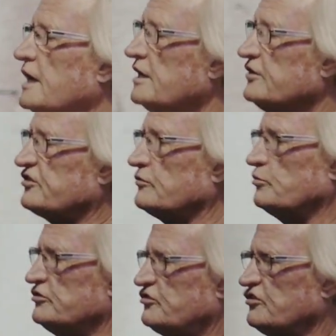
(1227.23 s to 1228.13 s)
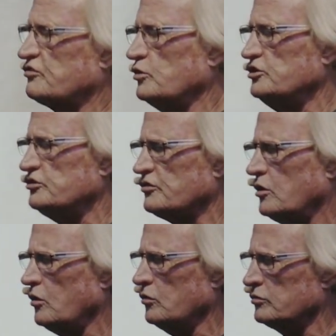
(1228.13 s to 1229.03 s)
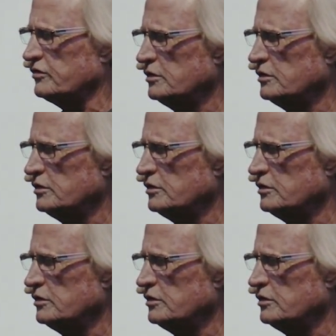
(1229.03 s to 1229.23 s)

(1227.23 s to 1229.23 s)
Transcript: He said, when she's 1 year old.